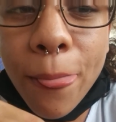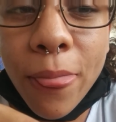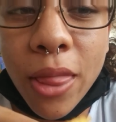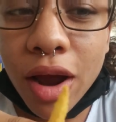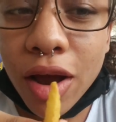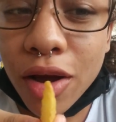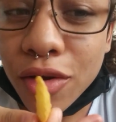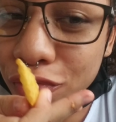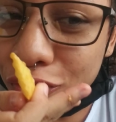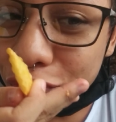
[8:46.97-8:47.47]
I
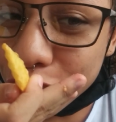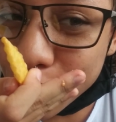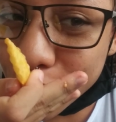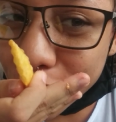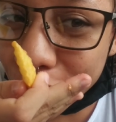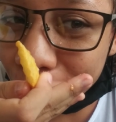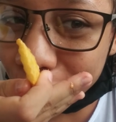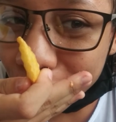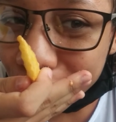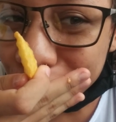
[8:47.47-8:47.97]
have food
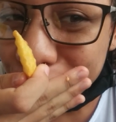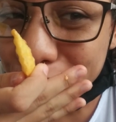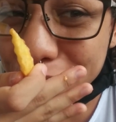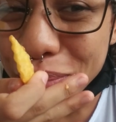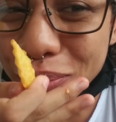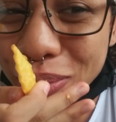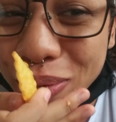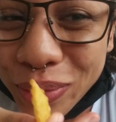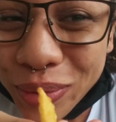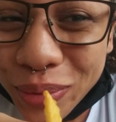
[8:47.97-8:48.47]
all over my
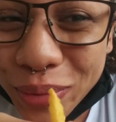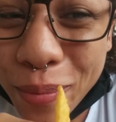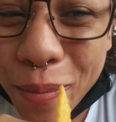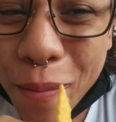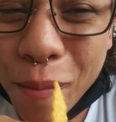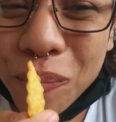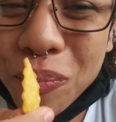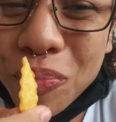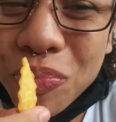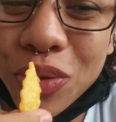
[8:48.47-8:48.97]
mouth.
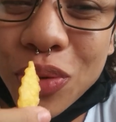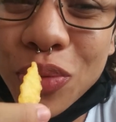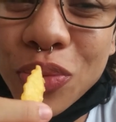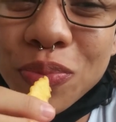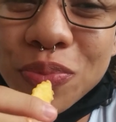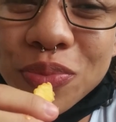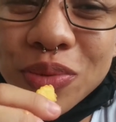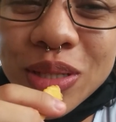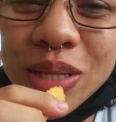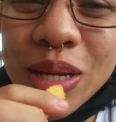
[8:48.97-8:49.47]

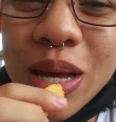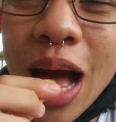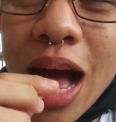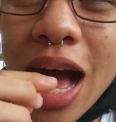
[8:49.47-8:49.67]
Oops.